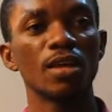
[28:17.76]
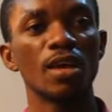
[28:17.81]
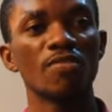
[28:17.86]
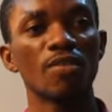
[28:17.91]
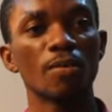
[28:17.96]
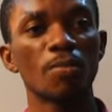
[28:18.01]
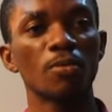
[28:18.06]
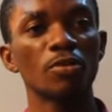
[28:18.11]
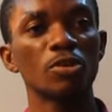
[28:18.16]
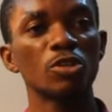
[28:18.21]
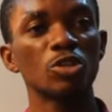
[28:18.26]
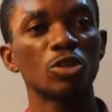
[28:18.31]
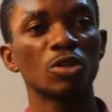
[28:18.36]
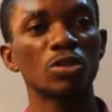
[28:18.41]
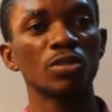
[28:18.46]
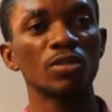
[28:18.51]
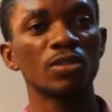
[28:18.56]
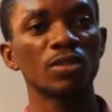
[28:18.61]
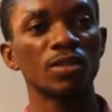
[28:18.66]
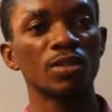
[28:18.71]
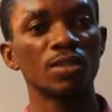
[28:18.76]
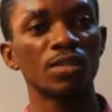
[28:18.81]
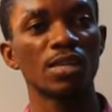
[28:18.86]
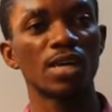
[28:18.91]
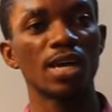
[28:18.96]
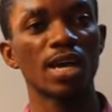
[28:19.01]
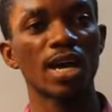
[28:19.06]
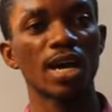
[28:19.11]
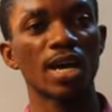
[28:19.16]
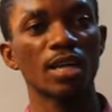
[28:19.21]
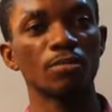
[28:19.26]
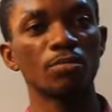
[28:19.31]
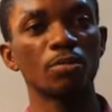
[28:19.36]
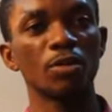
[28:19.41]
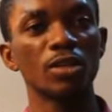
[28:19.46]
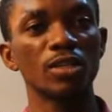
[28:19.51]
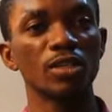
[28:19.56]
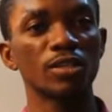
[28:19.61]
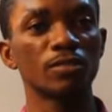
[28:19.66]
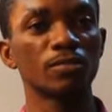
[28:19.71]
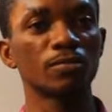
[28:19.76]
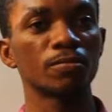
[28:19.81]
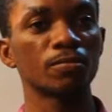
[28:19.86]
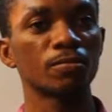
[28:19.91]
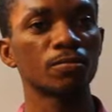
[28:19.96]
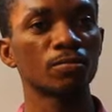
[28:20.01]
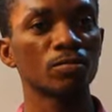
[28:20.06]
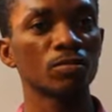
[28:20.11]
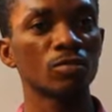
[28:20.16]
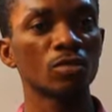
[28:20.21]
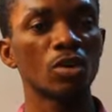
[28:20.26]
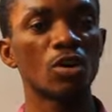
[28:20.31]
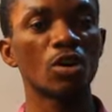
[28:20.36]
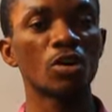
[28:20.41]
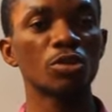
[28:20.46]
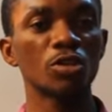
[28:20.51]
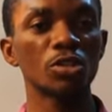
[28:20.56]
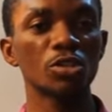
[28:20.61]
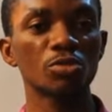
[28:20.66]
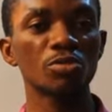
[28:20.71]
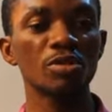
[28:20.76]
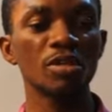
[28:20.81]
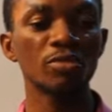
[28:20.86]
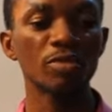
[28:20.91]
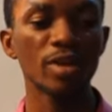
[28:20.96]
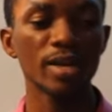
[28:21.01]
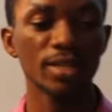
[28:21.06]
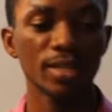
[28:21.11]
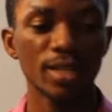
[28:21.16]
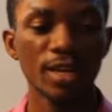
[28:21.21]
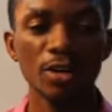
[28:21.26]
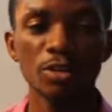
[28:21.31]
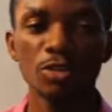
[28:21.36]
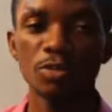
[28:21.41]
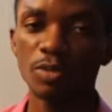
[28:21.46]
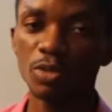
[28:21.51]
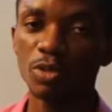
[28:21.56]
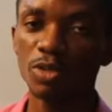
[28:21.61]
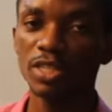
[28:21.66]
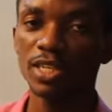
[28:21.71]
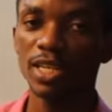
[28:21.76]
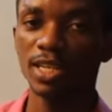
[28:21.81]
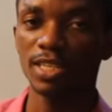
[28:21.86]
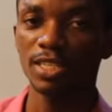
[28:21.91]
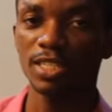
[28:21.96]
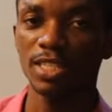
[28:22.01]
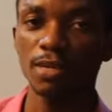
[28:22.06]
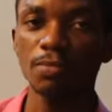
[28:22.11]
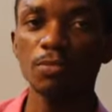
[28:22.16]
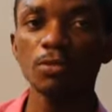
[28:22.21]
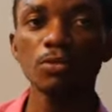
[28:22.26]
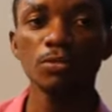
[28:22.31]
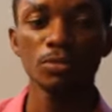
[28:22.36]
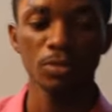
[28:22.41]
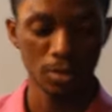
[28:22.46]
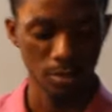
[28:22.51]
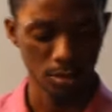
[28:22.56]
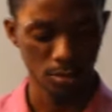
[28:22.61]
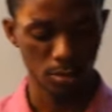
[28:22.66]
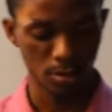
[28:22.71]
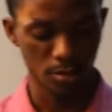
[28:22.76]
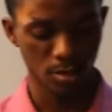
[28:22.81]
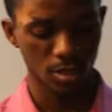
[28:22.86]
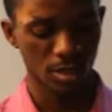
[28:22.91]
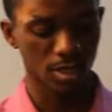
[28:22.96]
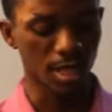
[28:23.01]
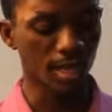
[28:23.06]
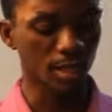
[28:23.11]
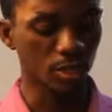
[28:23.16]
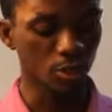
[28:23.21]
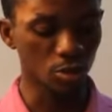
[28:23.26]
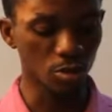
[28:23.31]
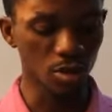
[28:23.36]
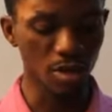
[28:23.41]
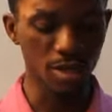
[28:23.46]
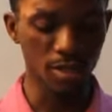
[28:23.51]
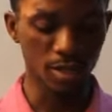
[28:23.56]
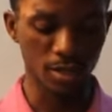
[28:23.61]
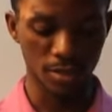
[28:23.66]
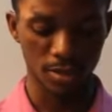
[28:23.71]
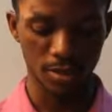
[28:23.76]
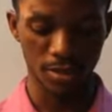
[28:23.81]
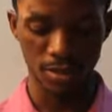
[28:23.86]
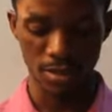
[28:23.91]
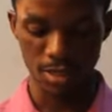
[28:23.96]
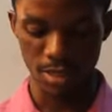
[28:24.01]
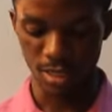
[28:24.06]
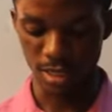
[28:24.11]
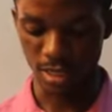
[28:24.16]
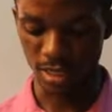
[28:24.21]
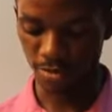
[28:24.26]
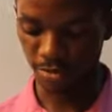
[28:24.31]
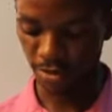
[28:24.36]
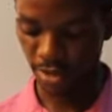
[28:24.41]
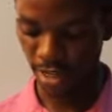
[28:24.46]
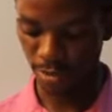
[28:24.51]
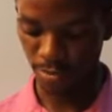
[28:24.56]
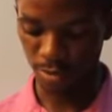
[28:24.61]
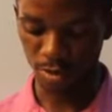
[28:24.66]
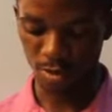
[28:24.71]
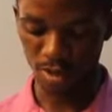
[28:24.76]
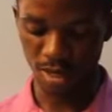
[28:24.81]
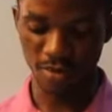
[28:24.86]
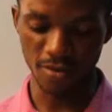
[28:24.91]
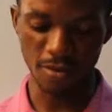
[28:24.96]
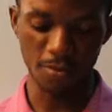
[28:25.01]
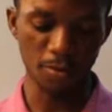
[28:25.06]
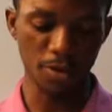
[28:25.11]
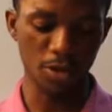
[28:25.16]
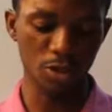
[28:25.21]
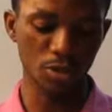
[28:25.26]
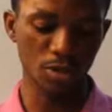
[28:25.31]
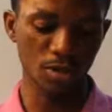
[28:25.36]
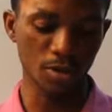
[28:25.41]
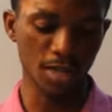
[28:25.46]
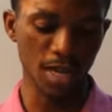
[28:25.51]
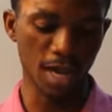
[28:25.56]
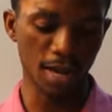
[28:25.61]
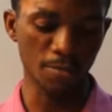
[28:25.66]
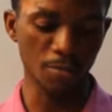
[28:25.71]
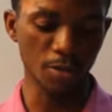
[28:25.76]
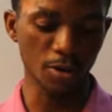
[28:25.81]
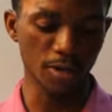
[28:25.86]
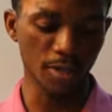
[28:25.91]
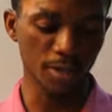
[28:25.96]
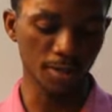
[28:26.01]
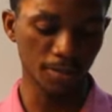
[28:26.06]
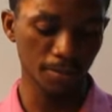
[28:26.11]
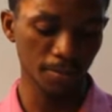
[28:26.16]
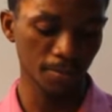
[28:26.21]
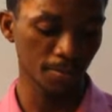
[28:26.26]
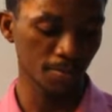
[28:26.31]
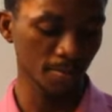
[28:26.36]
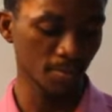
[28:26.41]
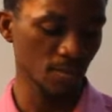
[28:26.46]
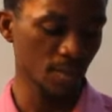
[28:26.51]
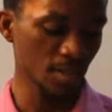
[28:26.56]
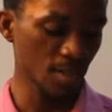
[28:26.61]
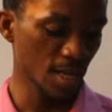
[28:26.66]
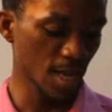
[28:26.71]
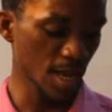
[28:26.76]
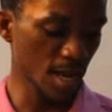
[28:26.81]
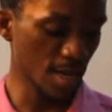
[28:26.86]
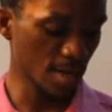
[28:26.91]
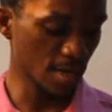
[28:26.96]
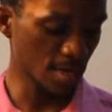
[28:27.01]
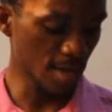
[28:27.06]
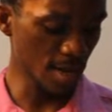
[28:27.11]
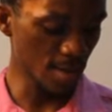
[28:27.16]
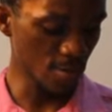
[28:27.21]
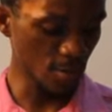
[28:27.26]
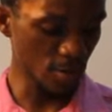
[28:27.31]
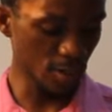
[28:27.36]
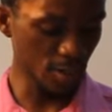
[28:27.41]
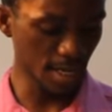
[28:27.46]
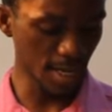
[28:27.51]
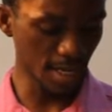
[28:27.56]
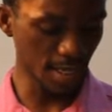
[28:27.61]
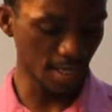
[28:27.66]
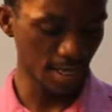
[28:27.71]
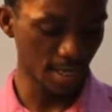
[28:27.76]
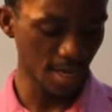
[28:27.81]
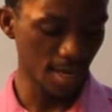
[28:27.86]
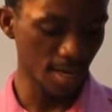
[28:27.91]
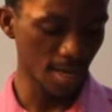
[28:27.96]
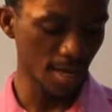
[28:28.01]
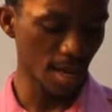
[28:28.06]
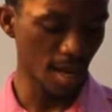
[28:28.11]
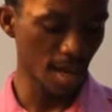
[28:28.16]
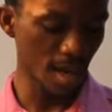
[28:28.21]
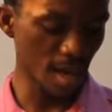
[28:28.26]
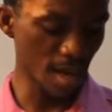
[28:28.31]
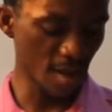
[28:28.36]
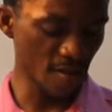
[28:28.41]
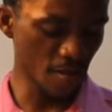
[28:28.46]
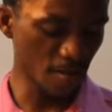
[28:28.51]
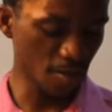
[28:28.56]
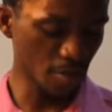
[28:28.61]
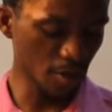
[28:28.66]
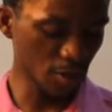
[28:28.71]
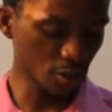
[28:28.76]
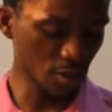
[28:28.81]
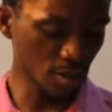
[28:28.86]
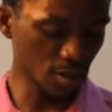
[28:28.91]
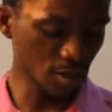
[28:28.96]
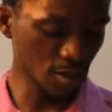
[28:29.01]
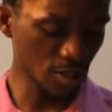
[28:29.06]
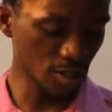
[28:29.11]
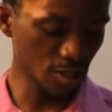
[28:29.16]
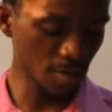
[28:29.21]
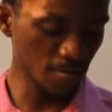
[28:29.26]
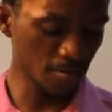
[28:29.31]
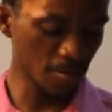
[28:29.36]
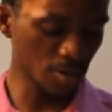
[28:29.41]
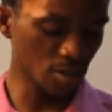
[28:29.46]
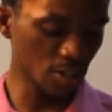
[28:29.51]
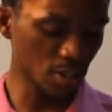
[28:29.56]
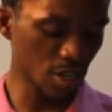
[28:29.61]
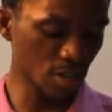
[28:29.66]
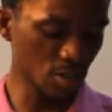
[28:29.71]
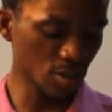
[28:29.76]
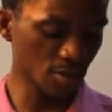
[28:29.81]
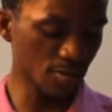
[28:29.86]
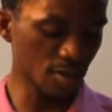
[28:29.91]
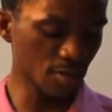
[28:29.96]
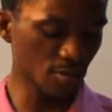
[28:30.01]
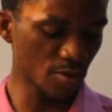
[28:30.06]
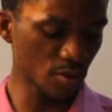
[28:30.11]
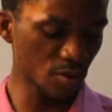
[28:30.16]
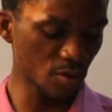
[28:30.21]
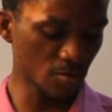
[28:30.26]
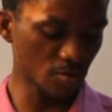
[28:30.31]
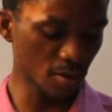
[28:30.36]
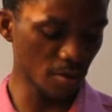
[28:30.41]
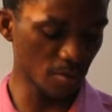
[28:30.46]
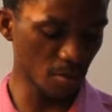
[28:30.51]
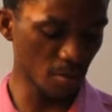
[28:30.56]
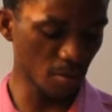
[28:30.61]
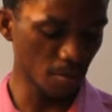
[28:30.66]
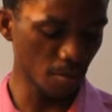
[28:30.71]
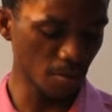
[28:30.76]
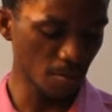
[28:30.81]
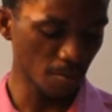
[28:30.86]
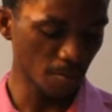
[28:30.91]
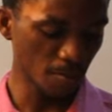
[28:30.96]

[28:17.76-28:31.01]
evaporation and boiling. On your screen right now, you'll be looking at a table that is showing the difference between evaporation and boiling. And there we'll see that evaporation is simply change of liquid to vapor